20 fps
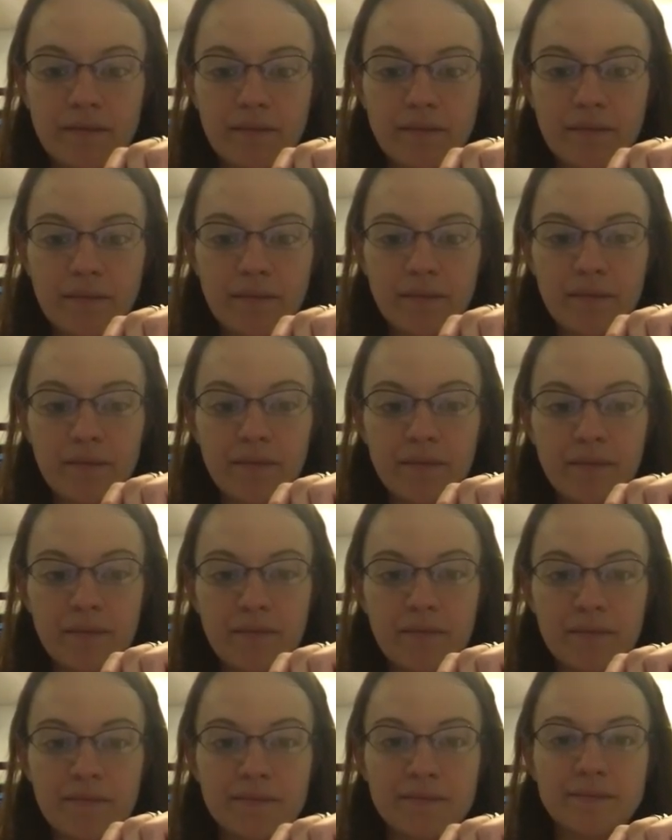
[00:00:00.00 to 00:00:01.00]

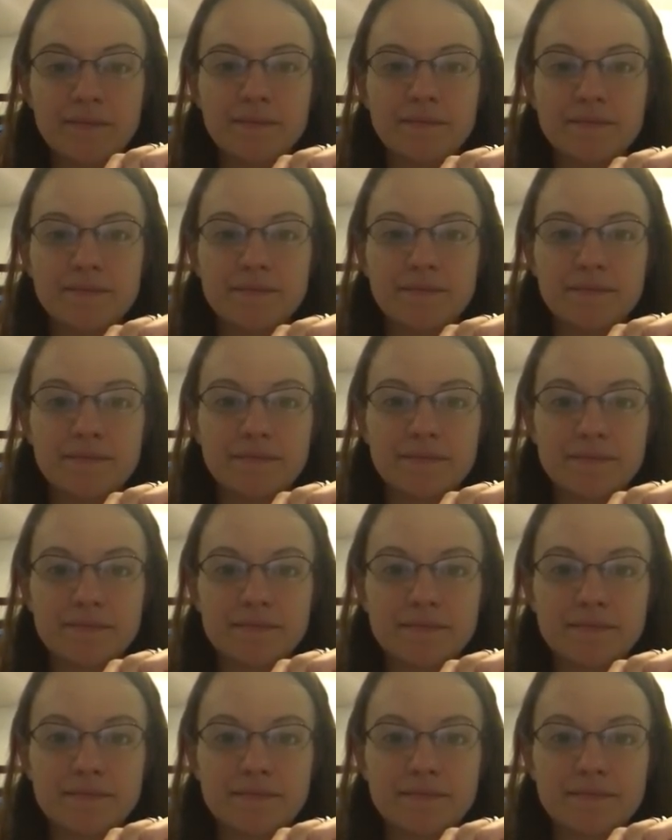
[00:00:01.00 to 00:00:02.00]

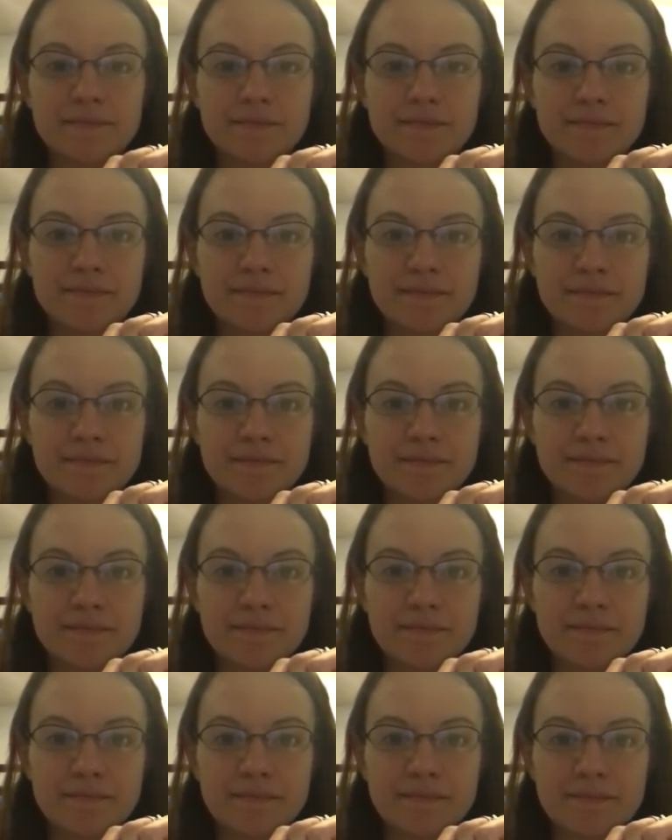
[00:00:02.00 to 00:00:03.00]

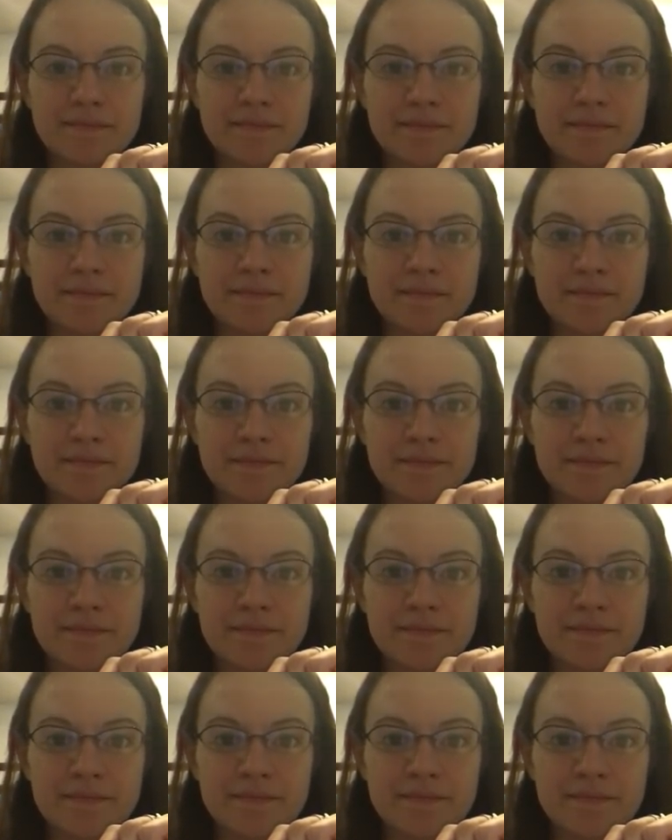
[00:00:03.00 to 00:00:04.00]

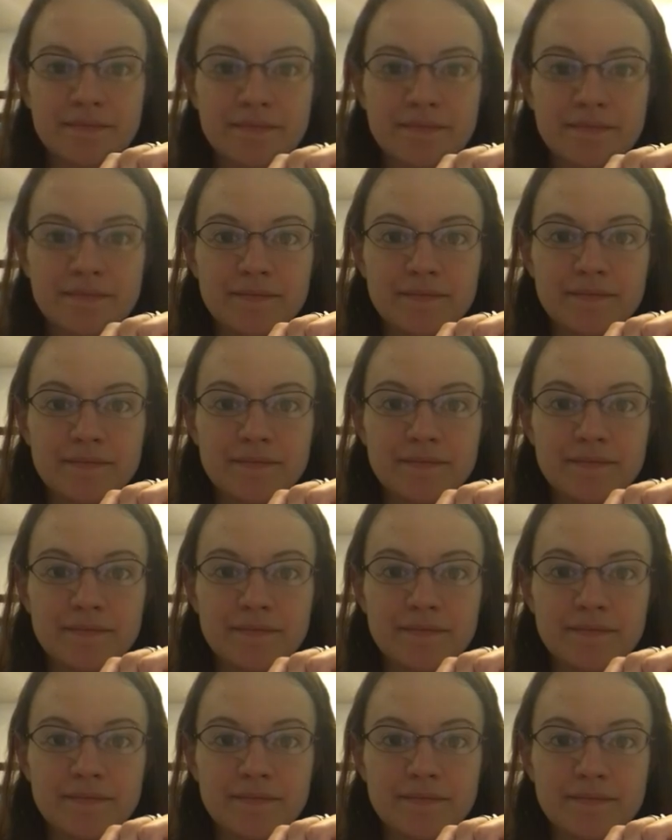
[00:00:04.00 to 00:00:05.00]

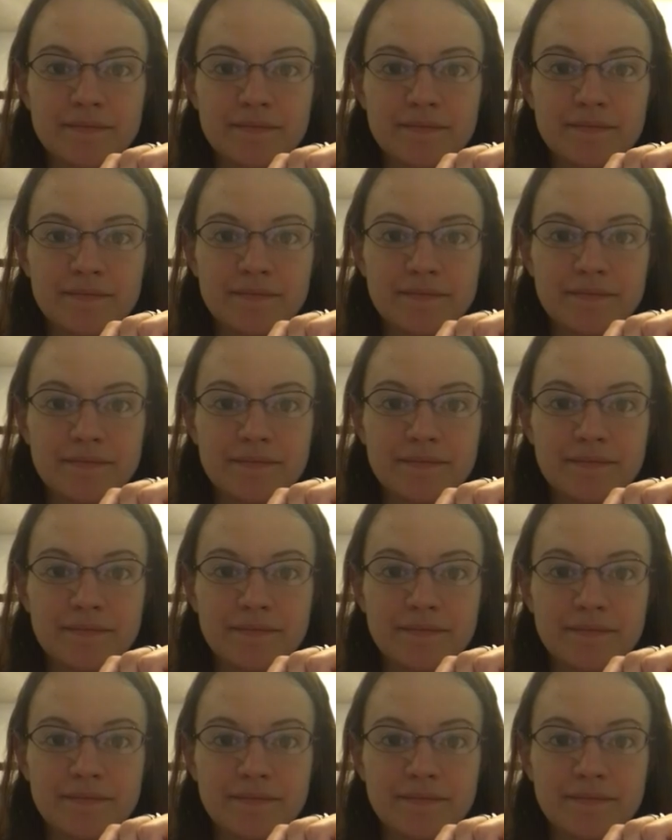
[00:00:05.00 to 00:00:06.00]

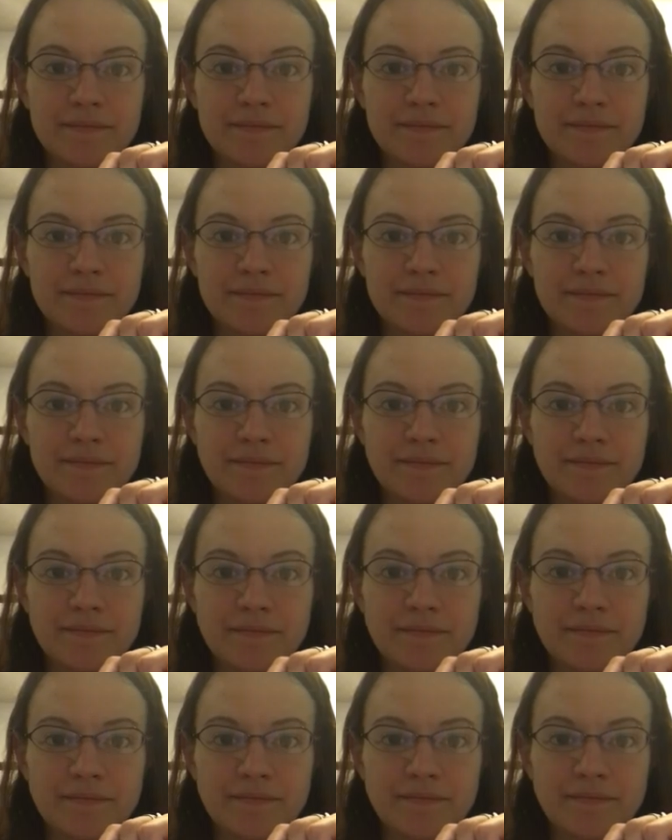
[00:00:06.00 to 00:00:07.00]

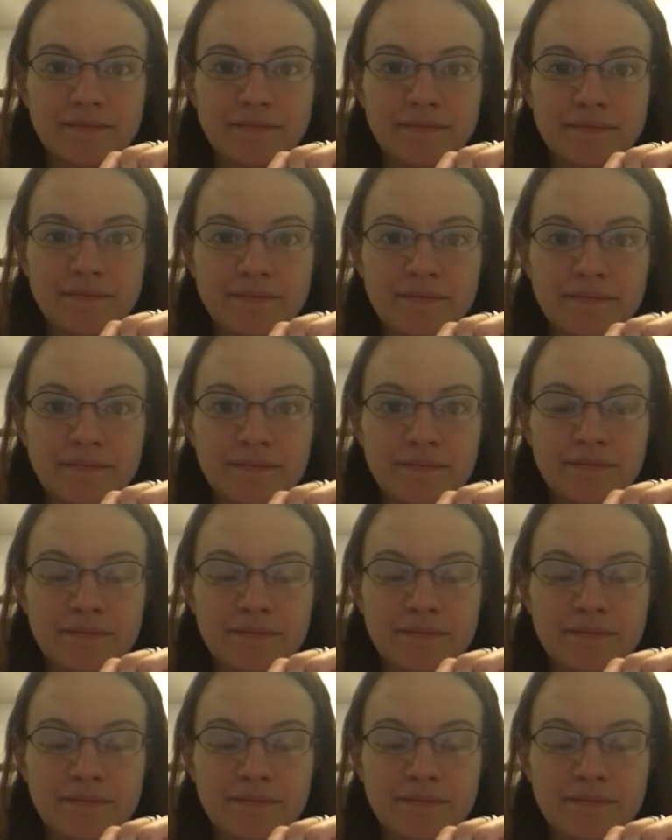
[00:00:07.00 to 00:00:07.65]
Nobody speaks.